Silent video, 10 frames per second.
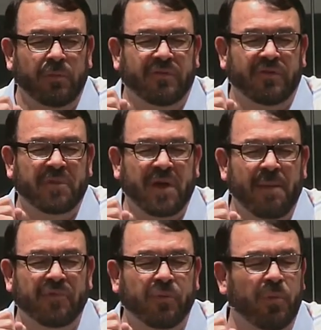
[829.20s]

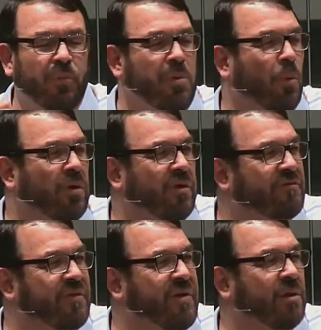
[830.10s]
sometimes when we are
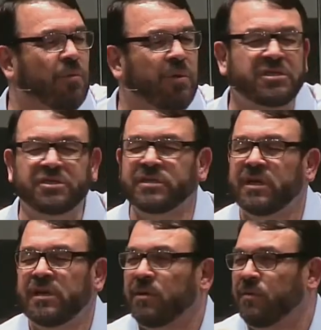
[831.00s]
defeated, we
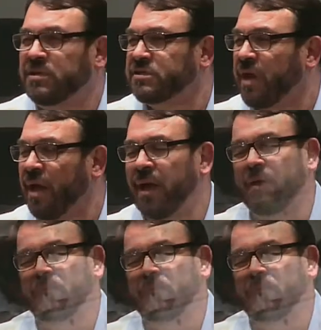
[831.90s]
just say, oh